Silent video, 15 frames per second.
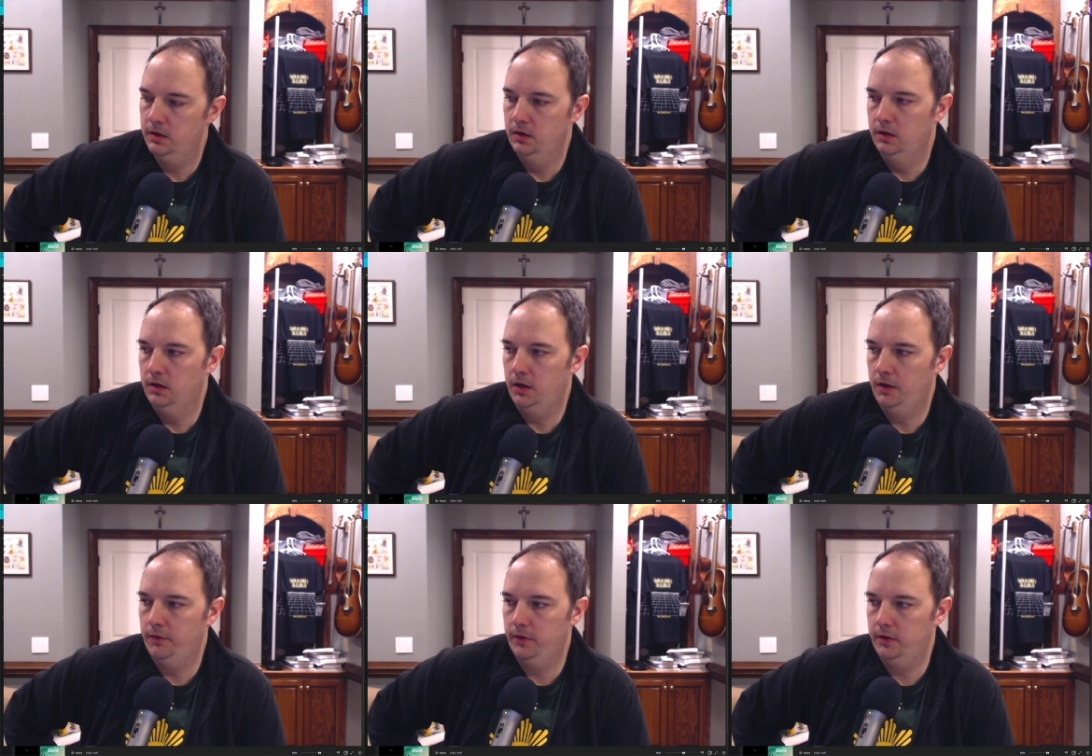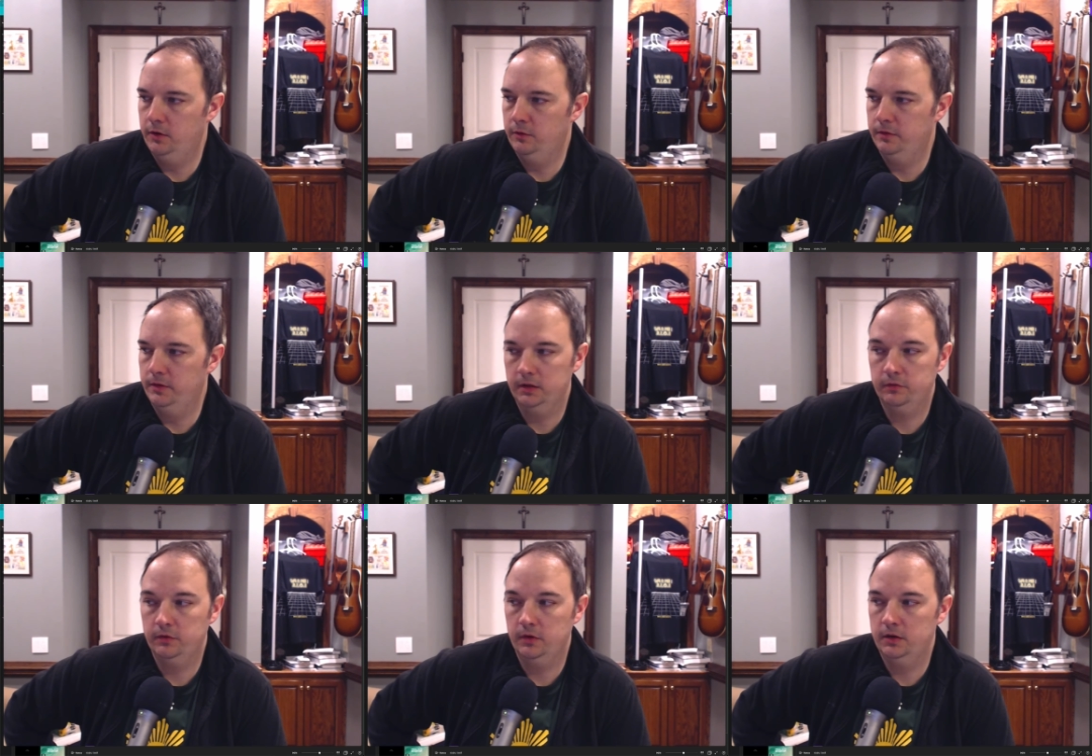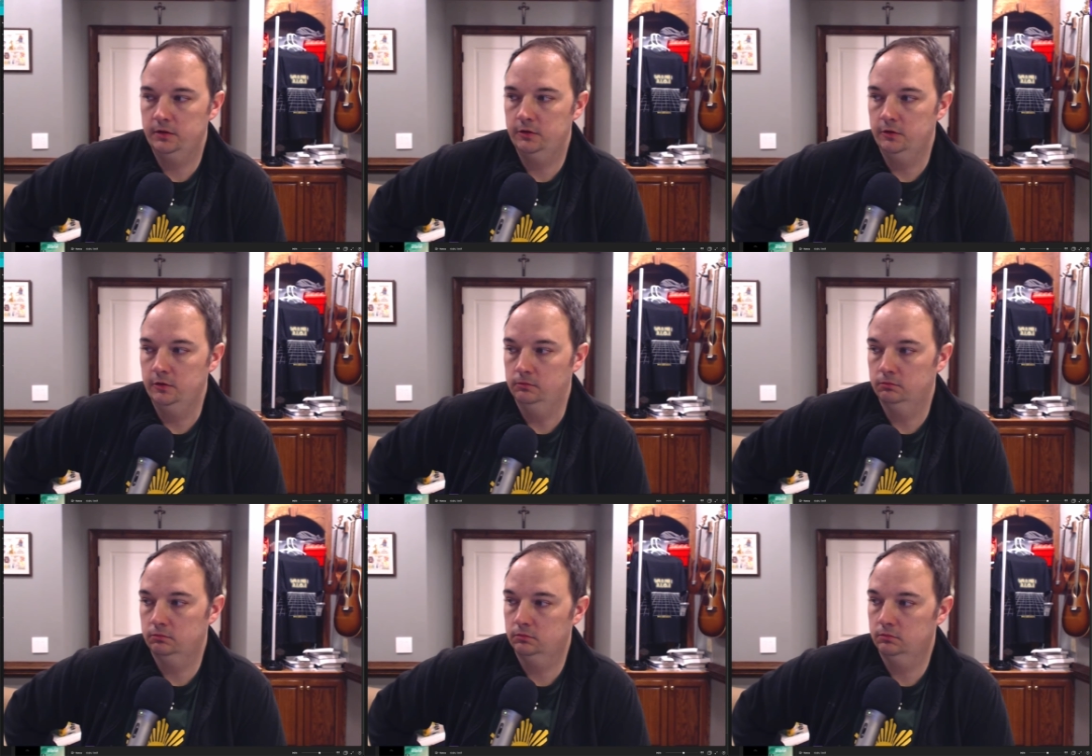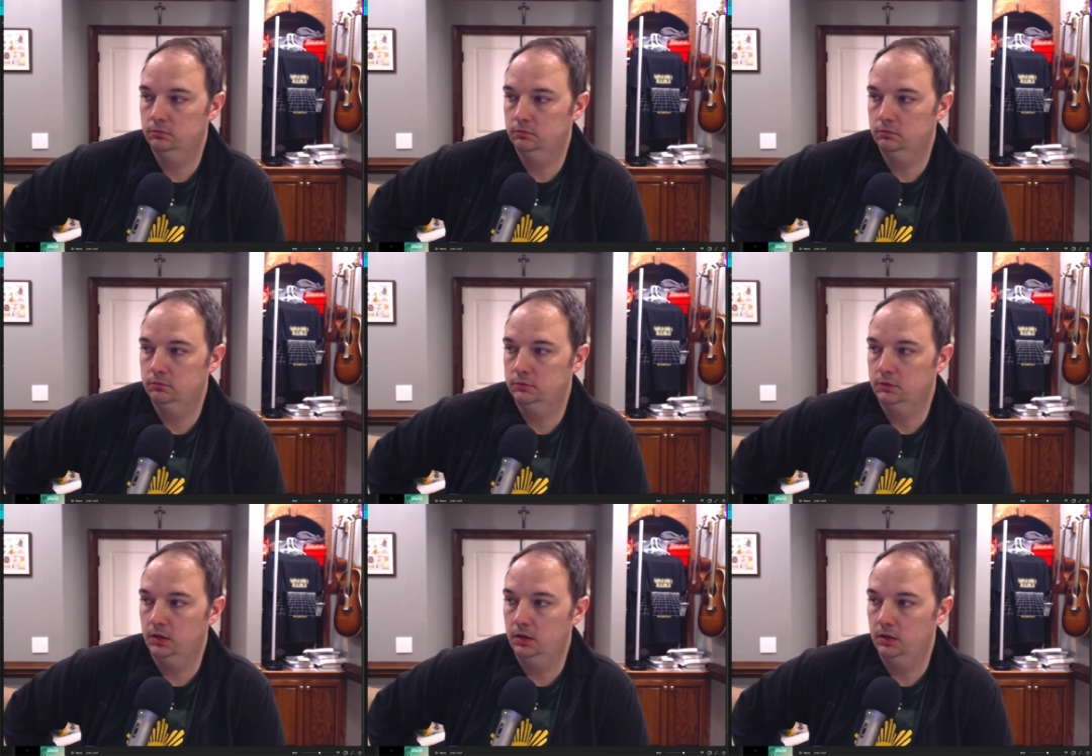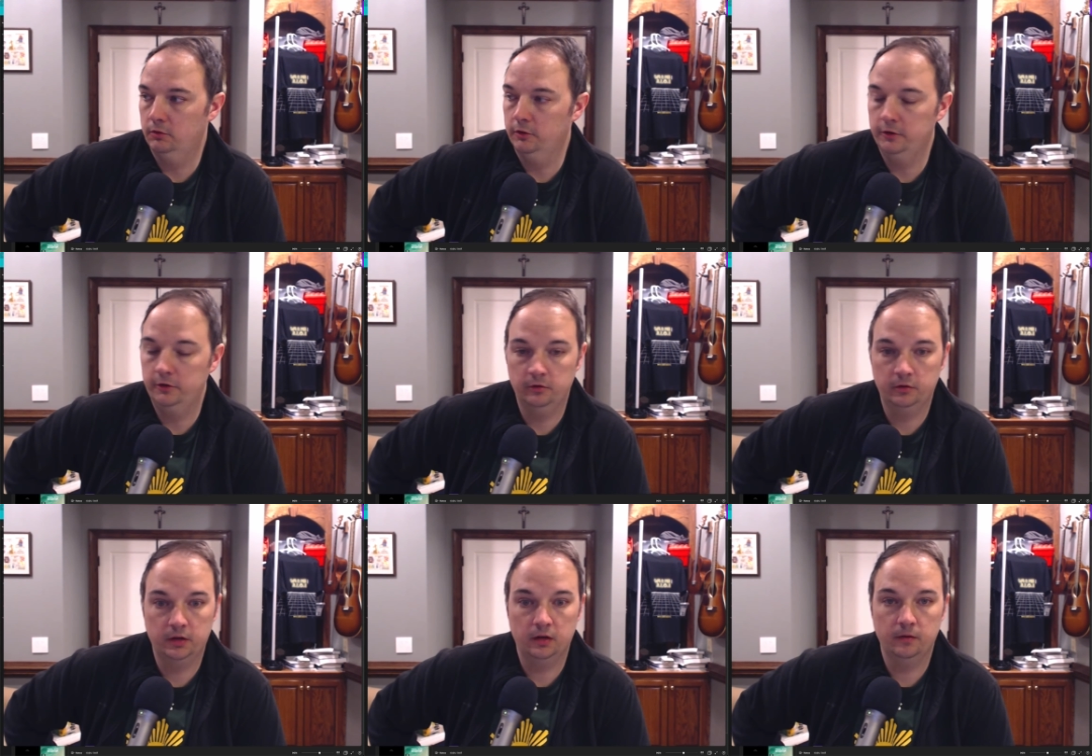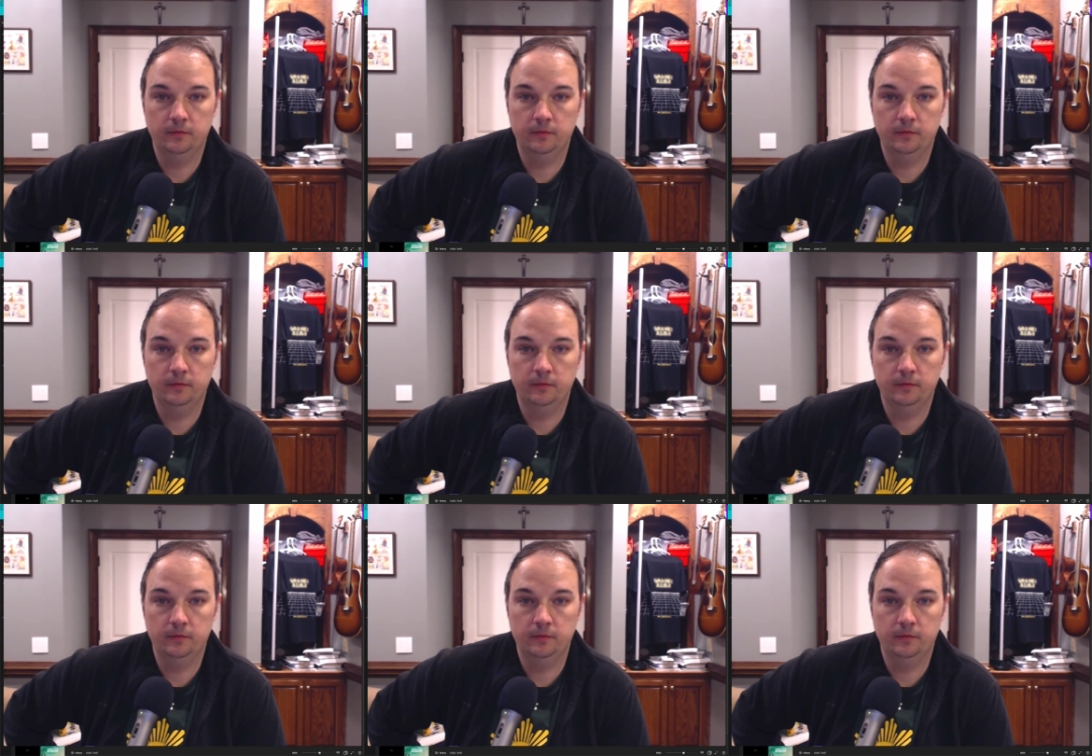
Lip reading: If they don't, that's fine too. I really don't care.